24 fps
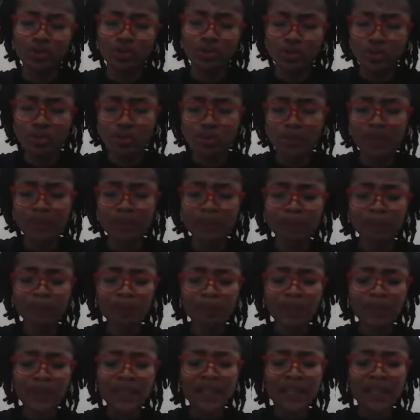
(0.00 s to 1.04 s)
the glory.
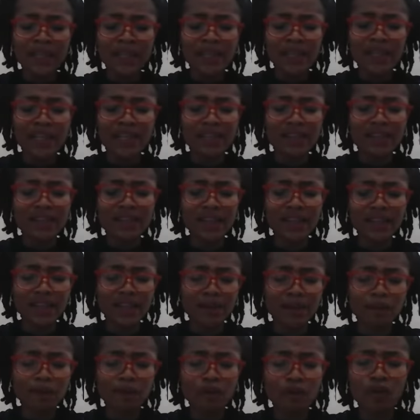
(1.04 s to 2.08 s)
Let's
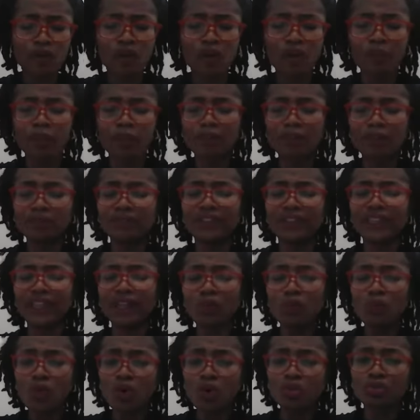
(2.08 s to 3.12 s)
thank Him for
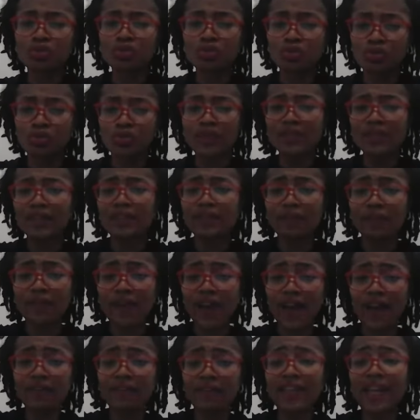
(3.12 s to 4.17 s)
day 1 to
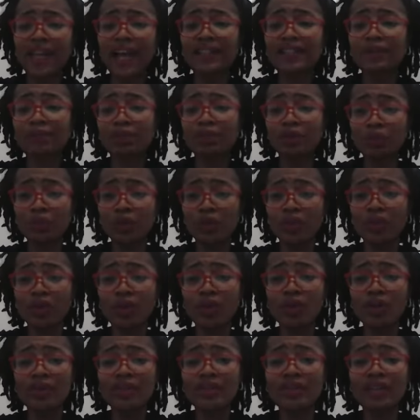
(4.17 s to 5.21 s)
25. He has been with
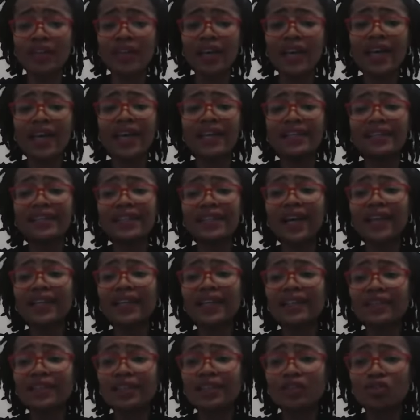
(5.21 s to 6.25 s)
us. He
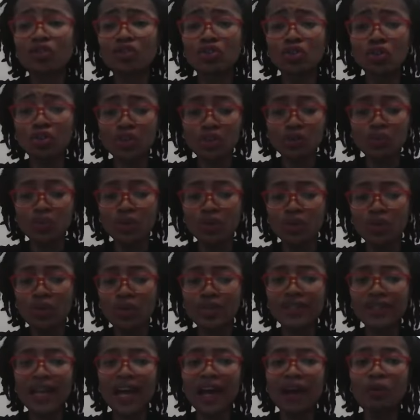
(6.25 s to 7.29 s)
started this journey with
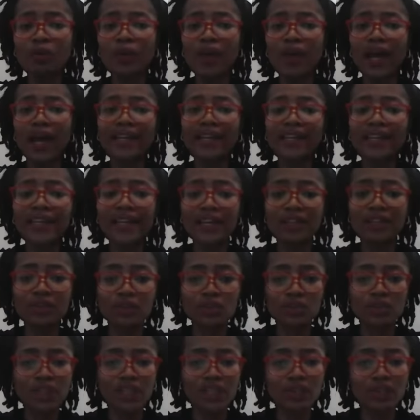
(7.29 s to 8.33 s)
us, and we are here
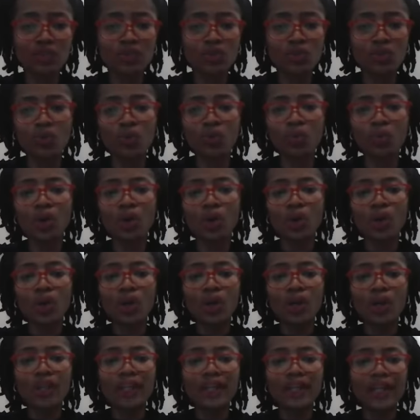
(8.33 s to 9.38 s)
today. So
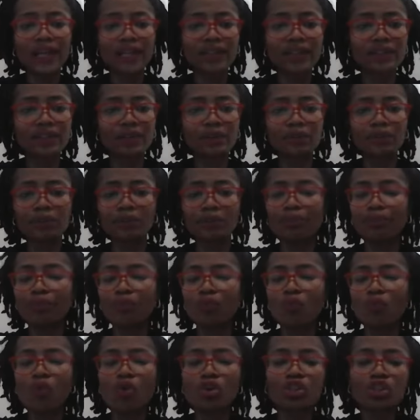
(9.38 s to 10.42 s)
let's
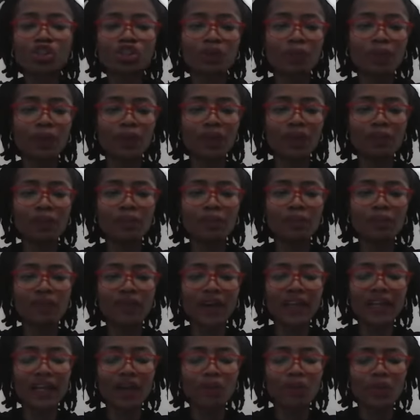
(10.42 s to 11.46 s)
worship Him.
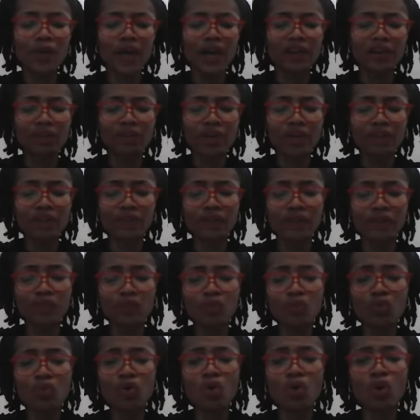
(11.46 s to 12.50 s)
Father, we are
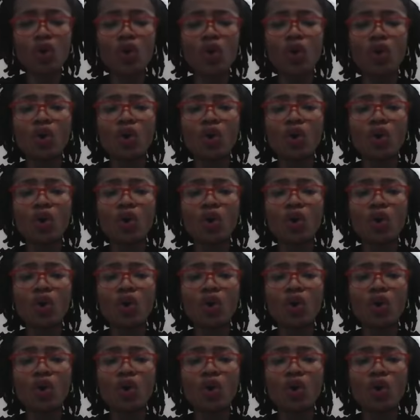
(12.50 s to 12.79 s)
grateful.